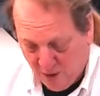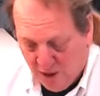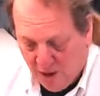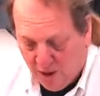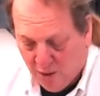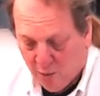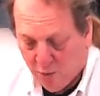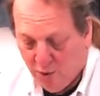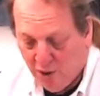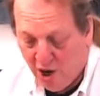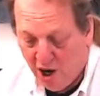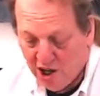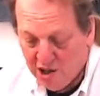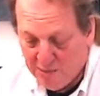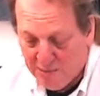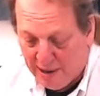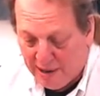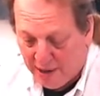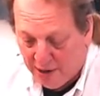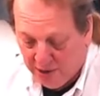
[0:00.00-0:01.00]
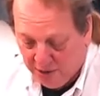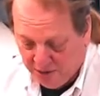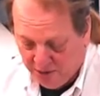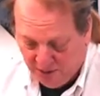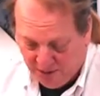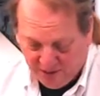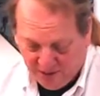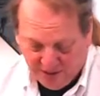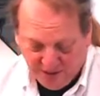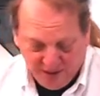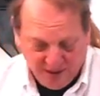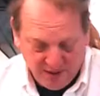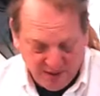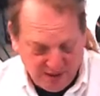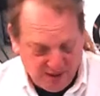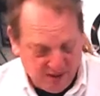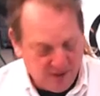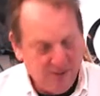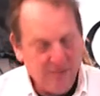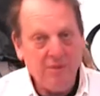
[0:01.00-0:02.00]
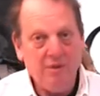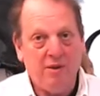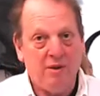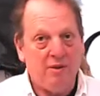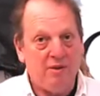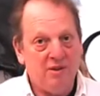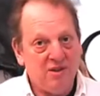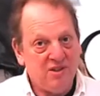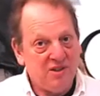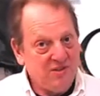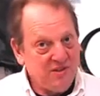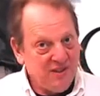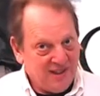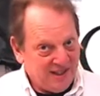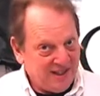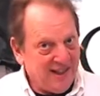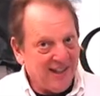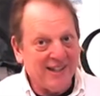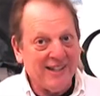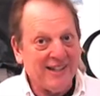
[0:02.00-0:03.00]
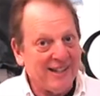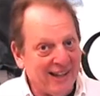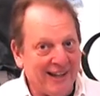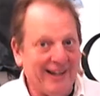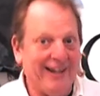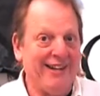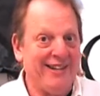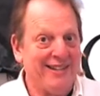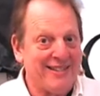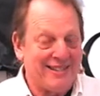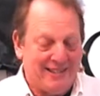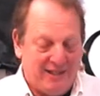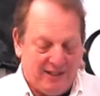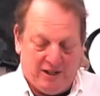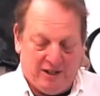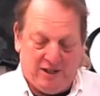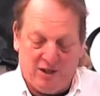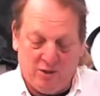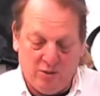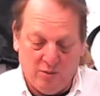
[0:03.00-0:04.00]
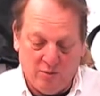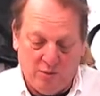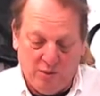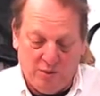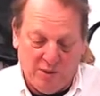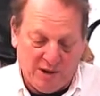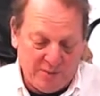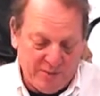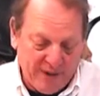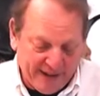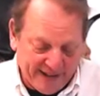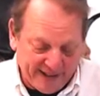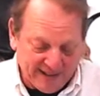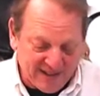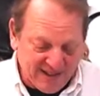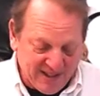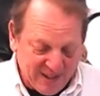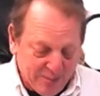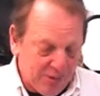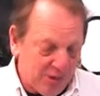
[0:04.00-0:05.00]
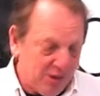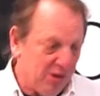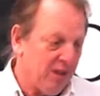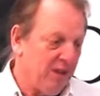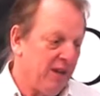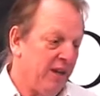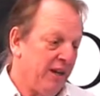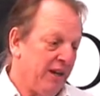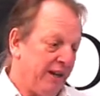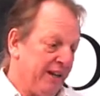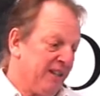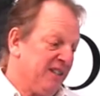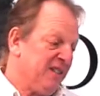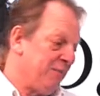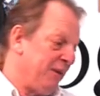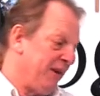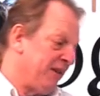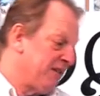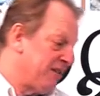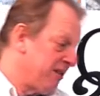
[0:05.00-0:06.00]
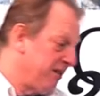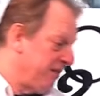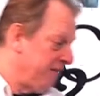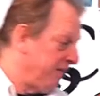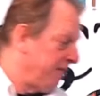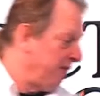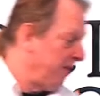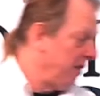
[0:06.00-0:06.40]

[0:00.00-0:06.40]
we're all about selling less. You know, you want to make it simple, inexpensive,